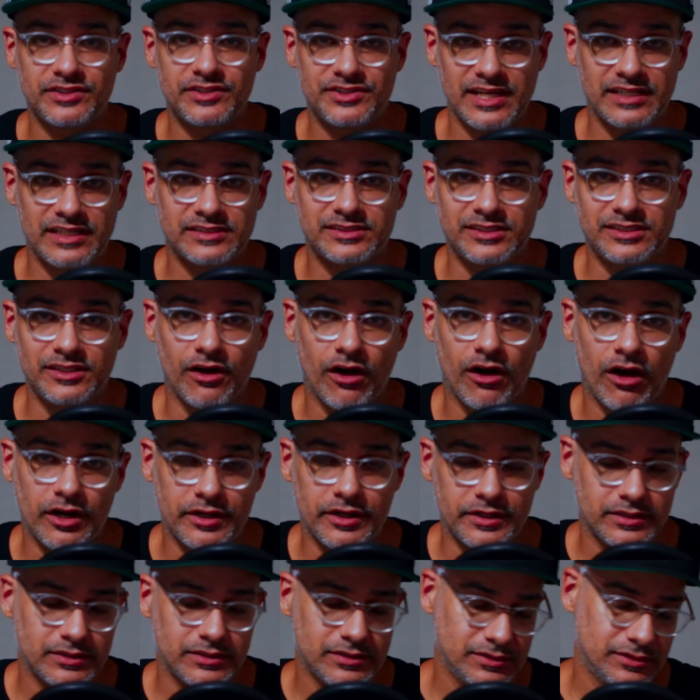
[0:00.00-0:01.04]
Jesse
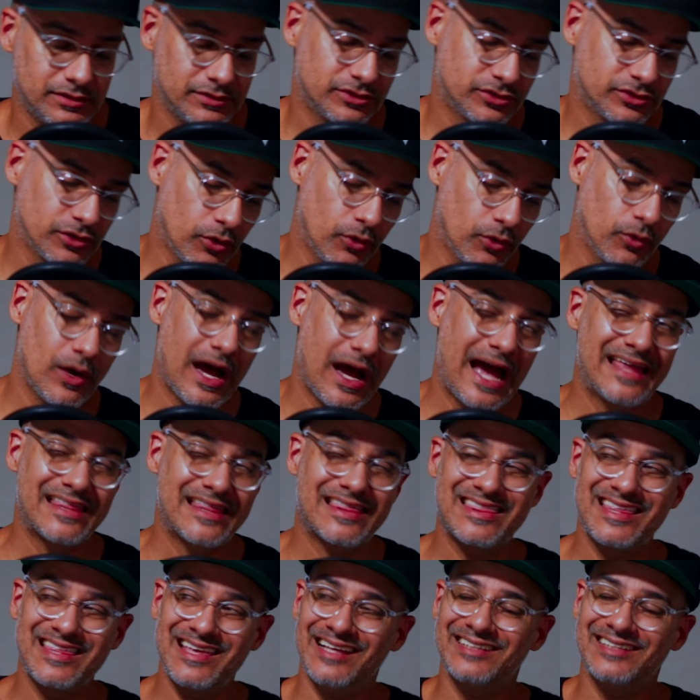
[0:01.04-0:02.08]
Hart. So I
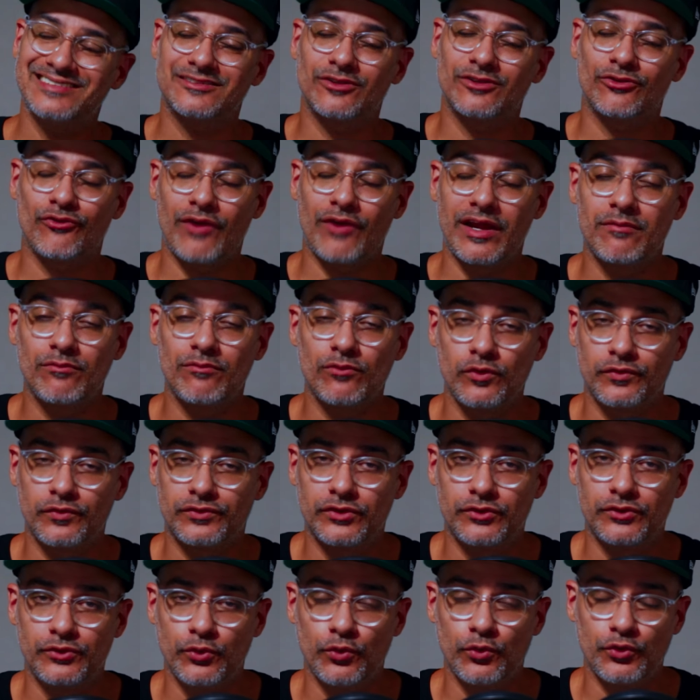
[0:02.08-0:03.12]
think it's the right move
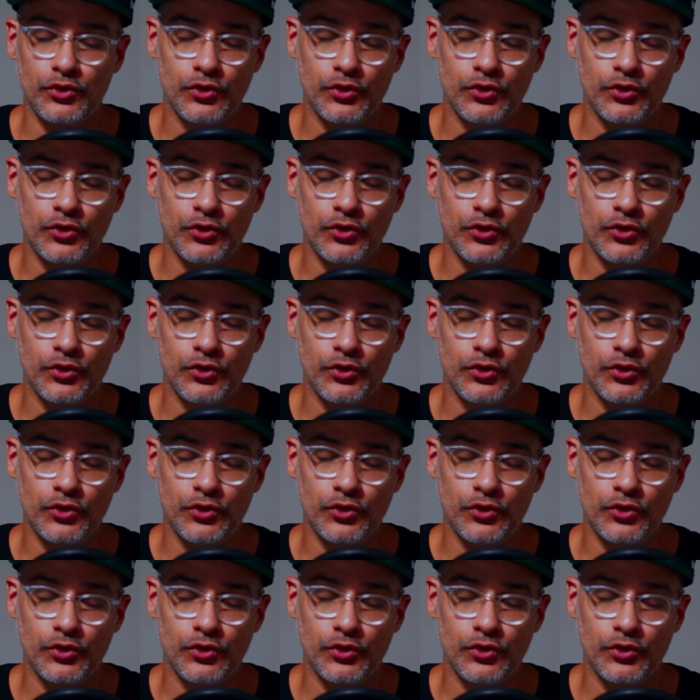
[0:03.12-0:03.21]
to do.